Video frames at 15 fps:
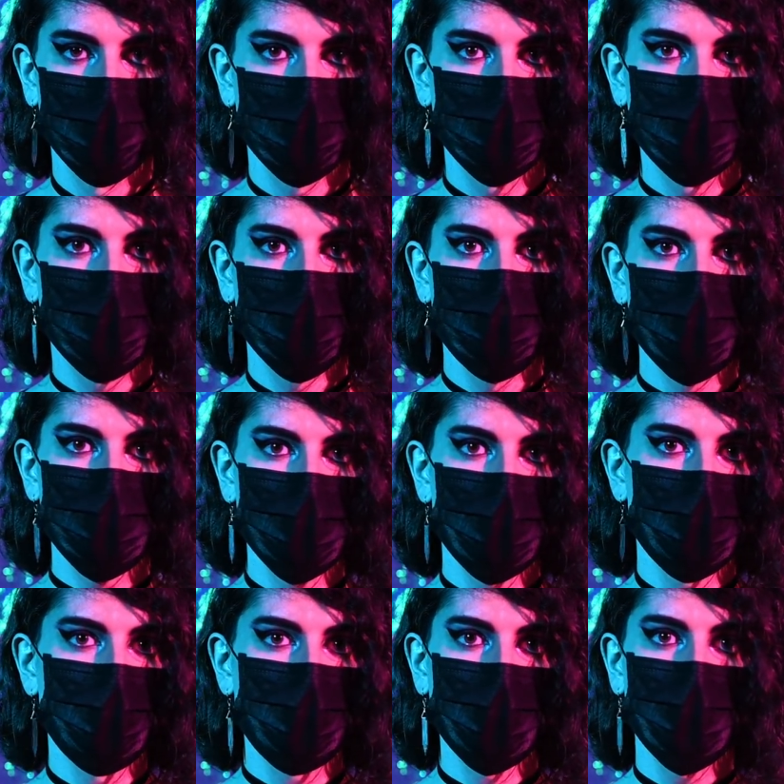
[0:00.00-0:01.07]
You're not messing
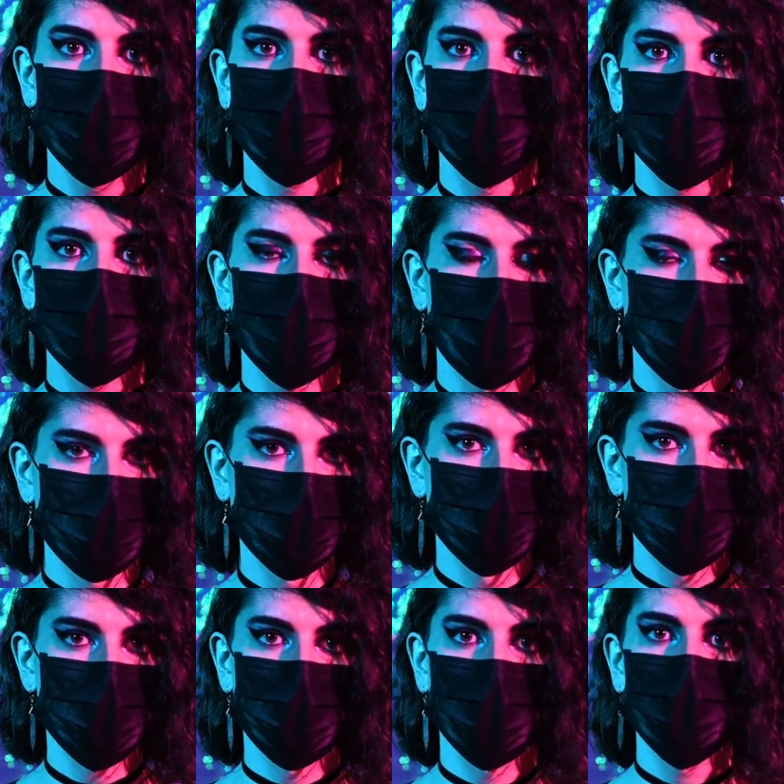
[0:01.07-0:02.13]
around with any weird
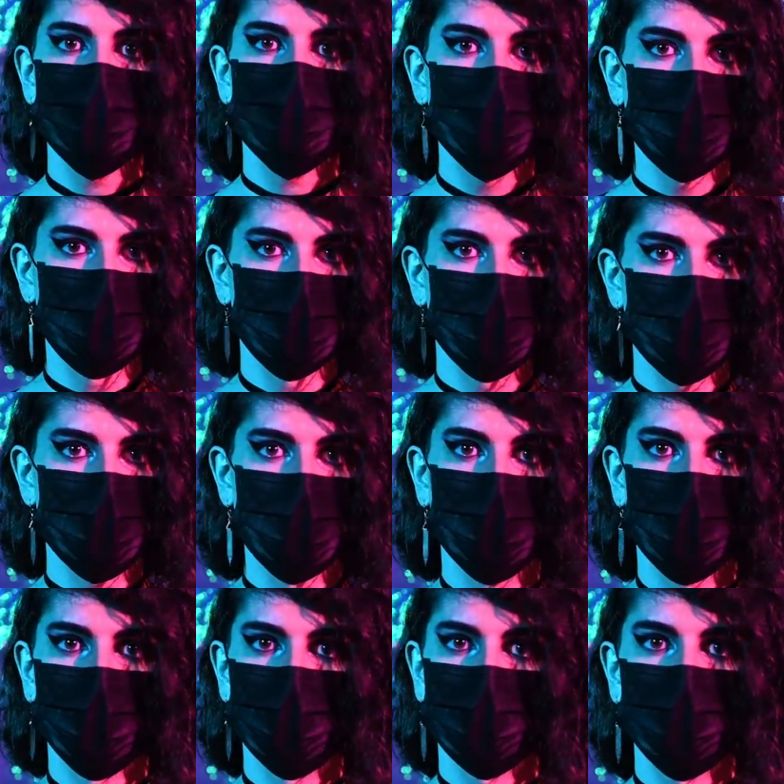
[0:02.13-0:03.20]
toggles or any zippers
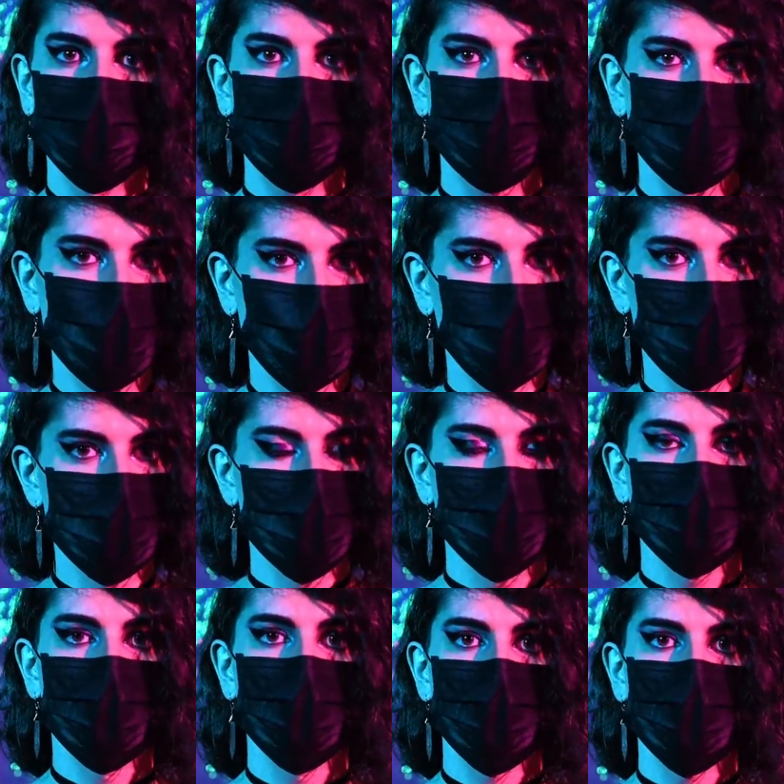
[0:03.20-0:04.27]
or any flaps.
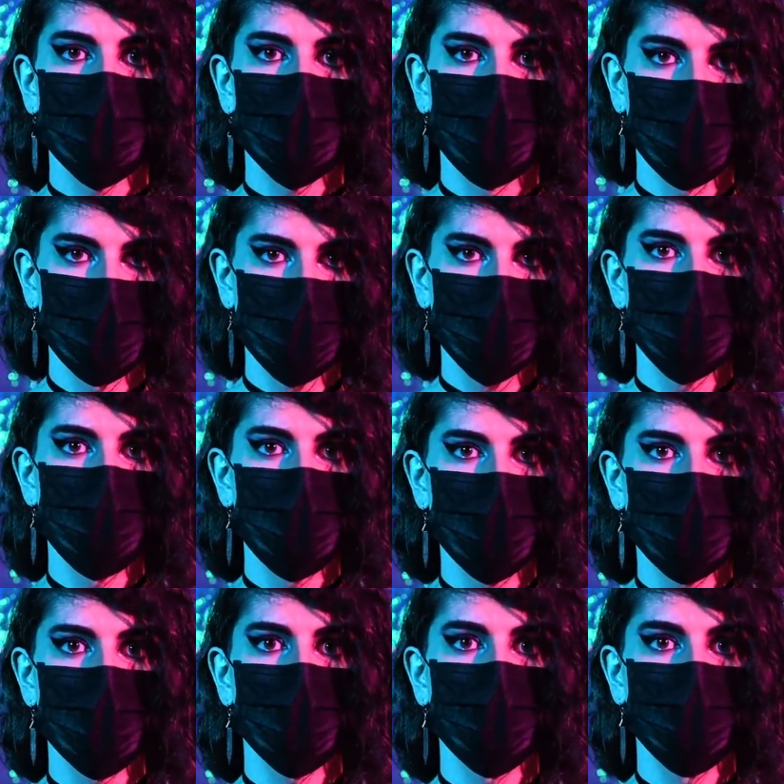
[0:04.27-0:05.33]
It's supposed to
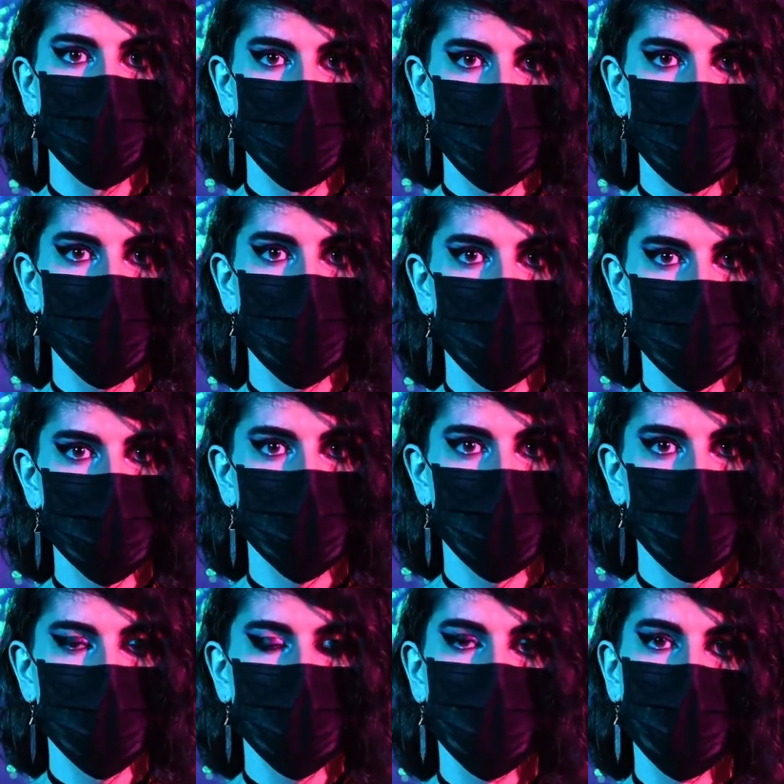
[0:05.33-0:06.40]
be a very quick draw,